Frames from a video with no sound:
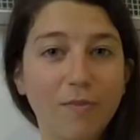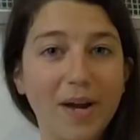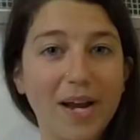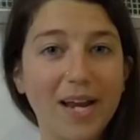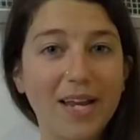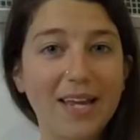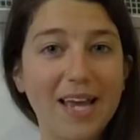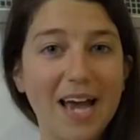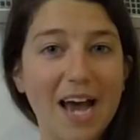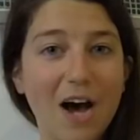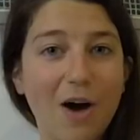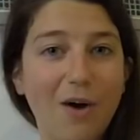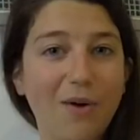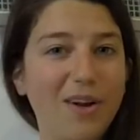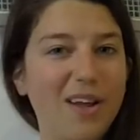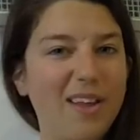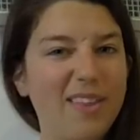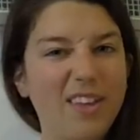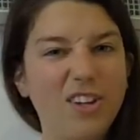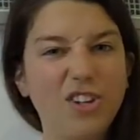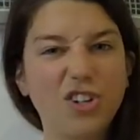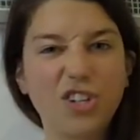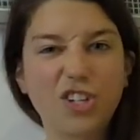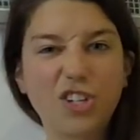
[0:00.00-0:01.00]
off my account
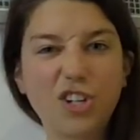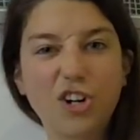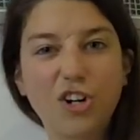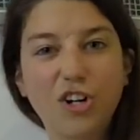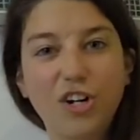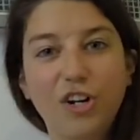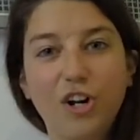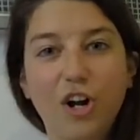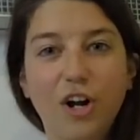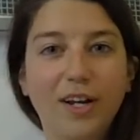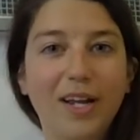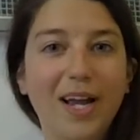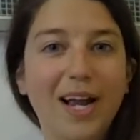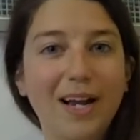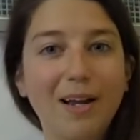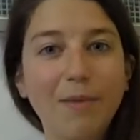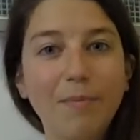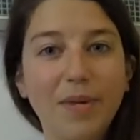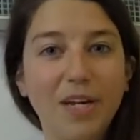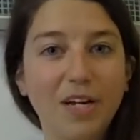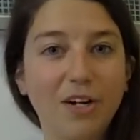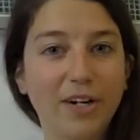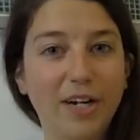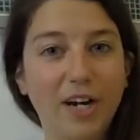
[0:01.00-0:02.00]
and then just turn it on
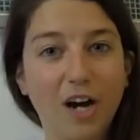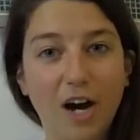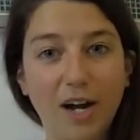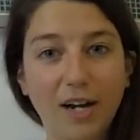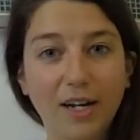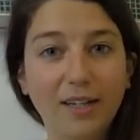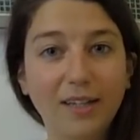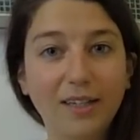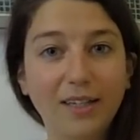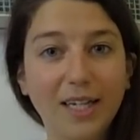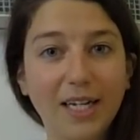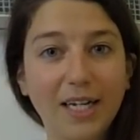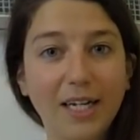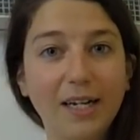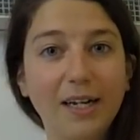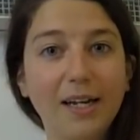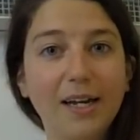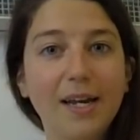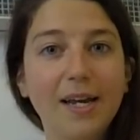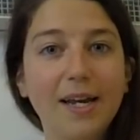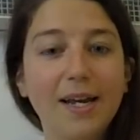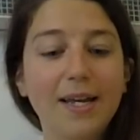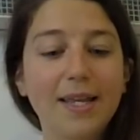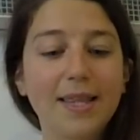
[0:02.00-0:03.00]
kind of
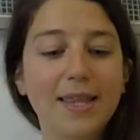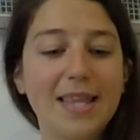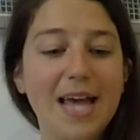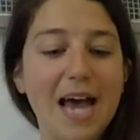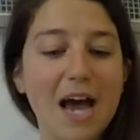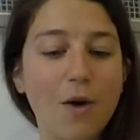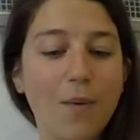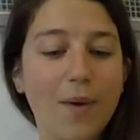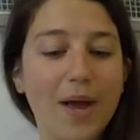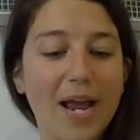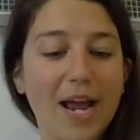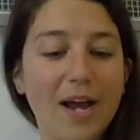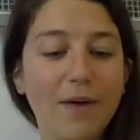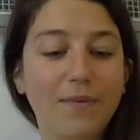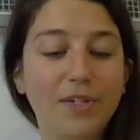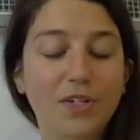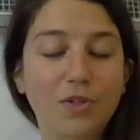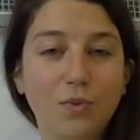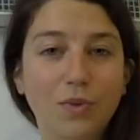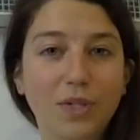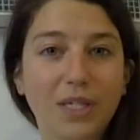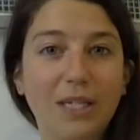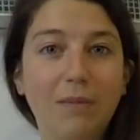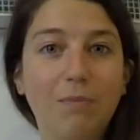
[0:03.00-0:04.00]
periodically. That way I
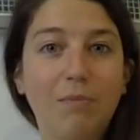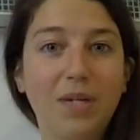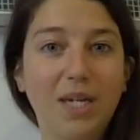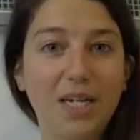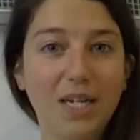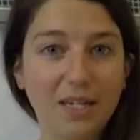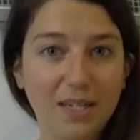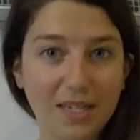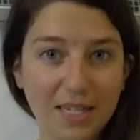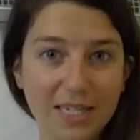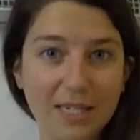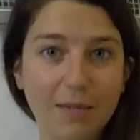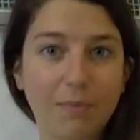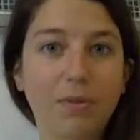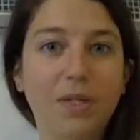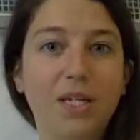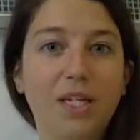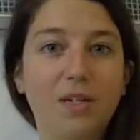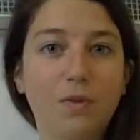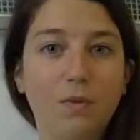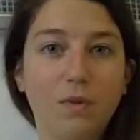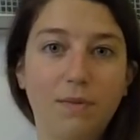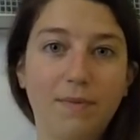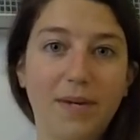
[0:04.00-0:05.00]
was really being
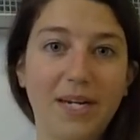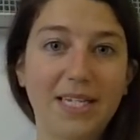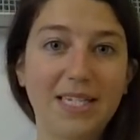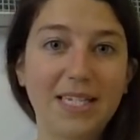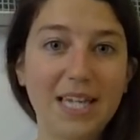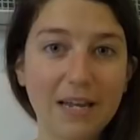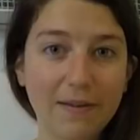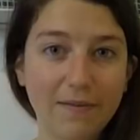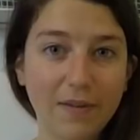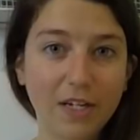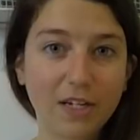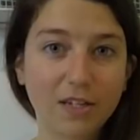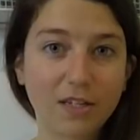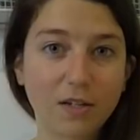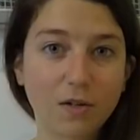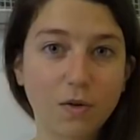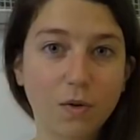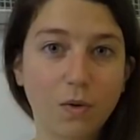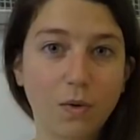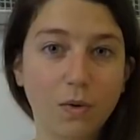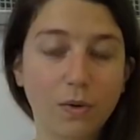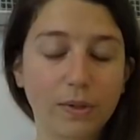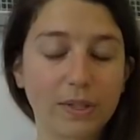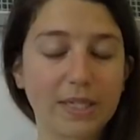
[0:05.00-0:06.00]
disciplined with my
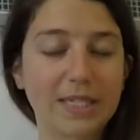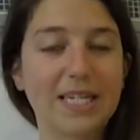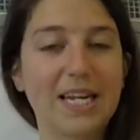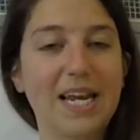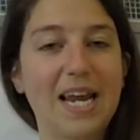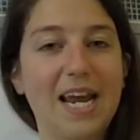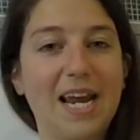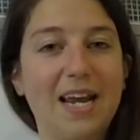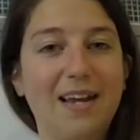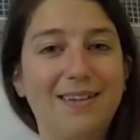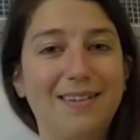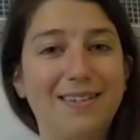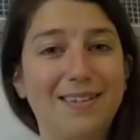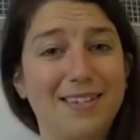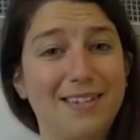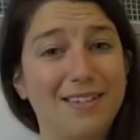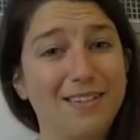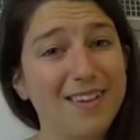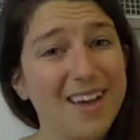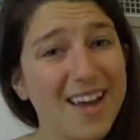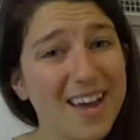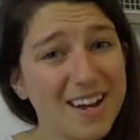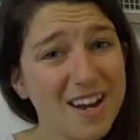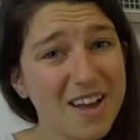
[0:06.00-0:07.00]
savings goals and
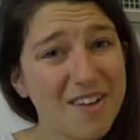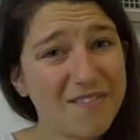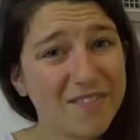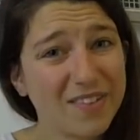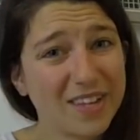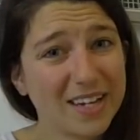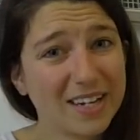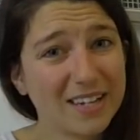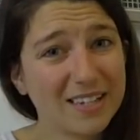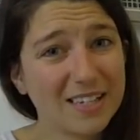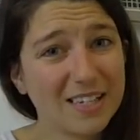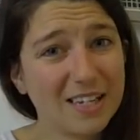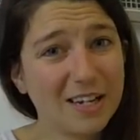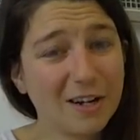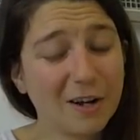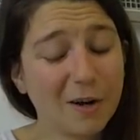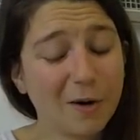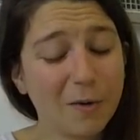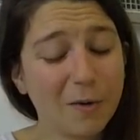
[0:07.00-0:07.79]
still had Netflix,